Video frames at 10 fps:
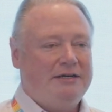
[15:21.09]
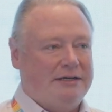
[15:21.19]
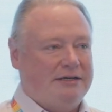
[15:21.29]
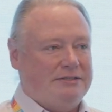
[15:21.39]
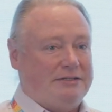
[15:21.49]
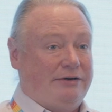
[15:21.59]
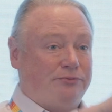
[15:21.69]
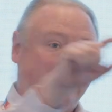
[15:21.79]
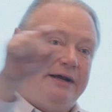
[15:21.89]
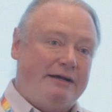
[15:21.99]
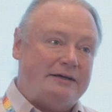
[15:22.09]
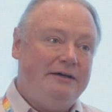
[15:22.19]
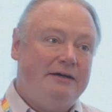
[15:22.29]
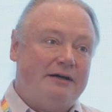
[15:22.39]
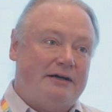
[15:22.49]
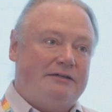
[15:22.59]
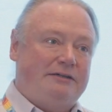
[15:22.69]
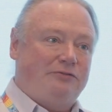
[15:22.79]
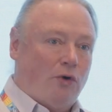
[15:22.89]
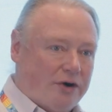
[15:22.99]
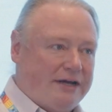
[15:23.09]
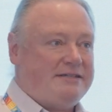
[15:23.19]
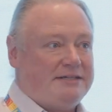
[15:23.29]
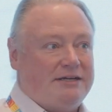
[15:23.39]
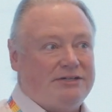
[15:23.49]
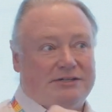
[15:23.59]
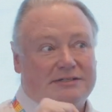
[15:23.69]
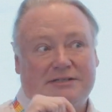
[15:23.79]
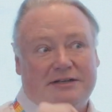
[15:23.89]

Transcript: is a ring of organizations